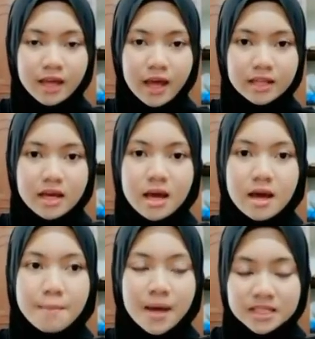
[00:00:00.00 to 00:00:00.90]
that
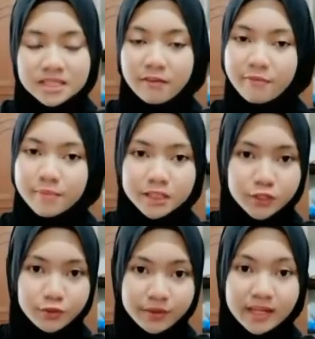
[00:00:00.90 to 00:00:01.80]
a massive
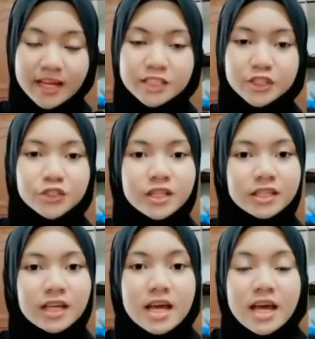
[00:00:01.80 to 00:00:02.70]
meteorite had struck
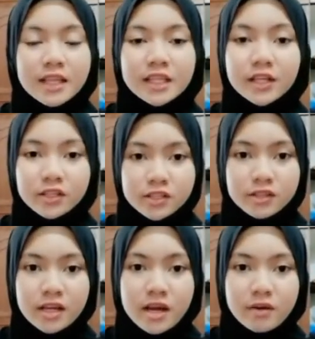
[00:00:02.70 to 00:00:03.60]
the earth,
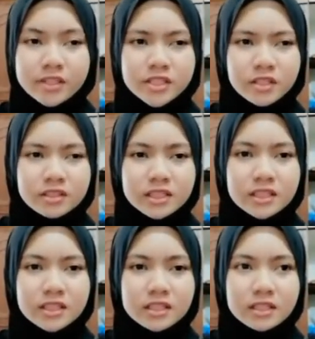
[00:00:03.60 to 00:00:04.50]

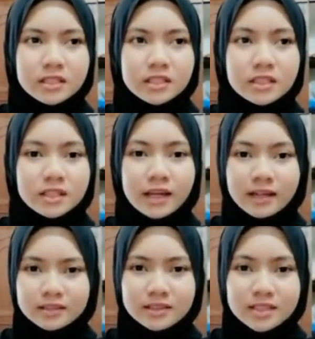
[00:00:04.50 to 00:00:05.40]
resulting in
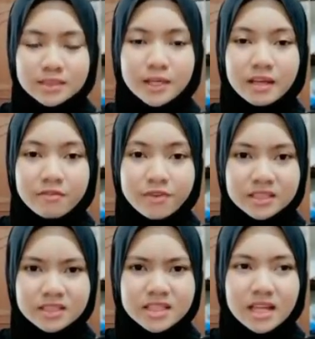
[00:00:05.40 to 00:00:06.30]
cataclysmic
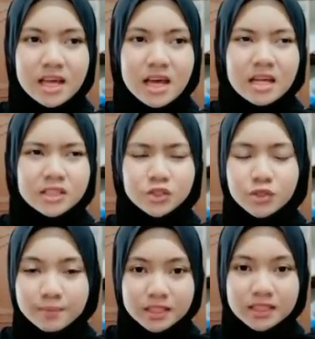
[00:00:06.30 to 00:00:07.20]
events that
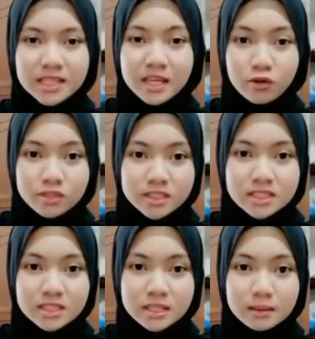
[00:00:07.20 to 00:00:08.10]
disrupted the
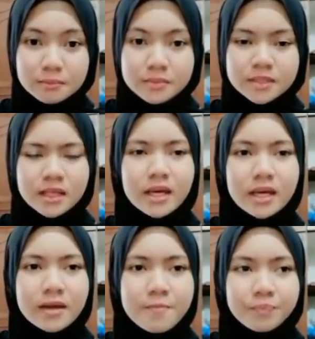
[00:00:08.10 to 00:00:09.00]
ecosystems
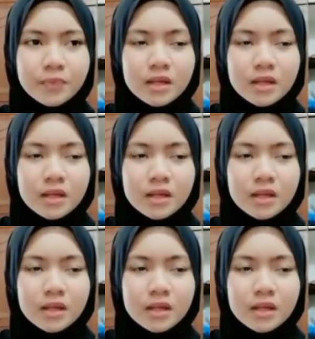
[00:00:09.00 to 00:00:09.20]
and